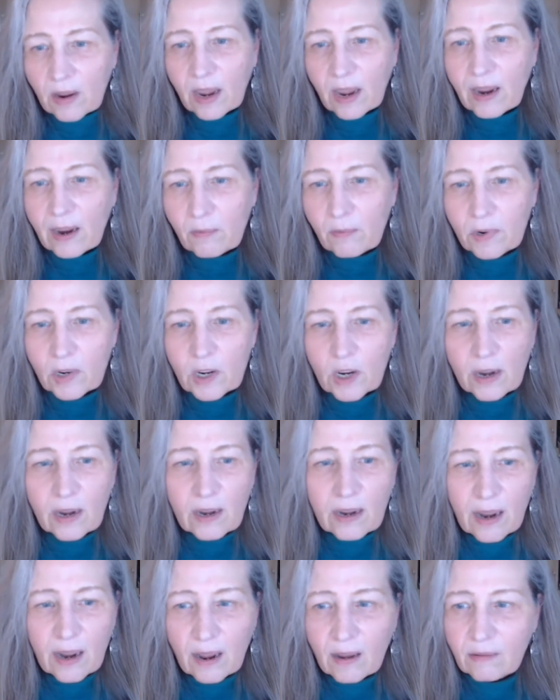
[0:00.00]
okay, we're
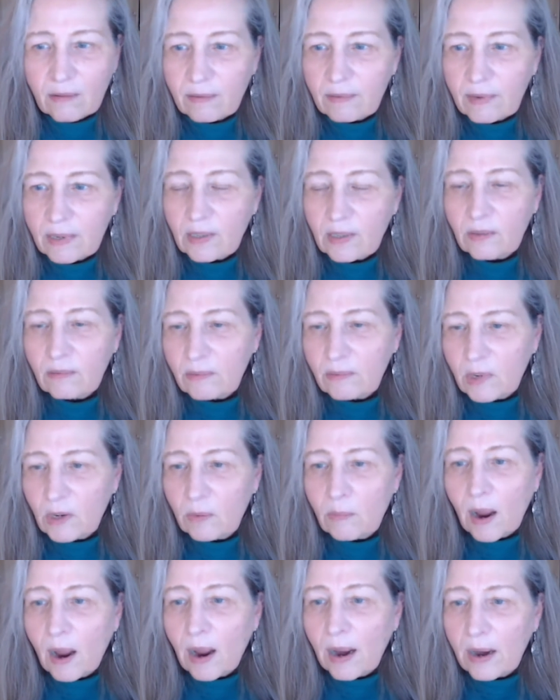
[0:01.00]
shutting down. It's
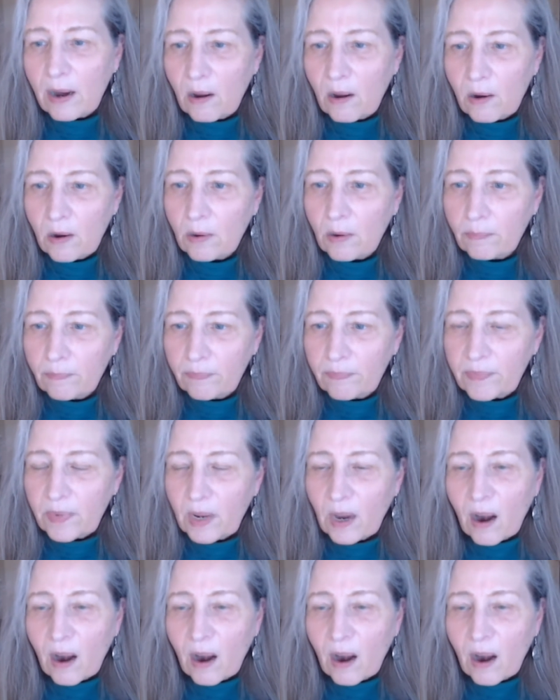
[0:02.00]
goodbye, go home.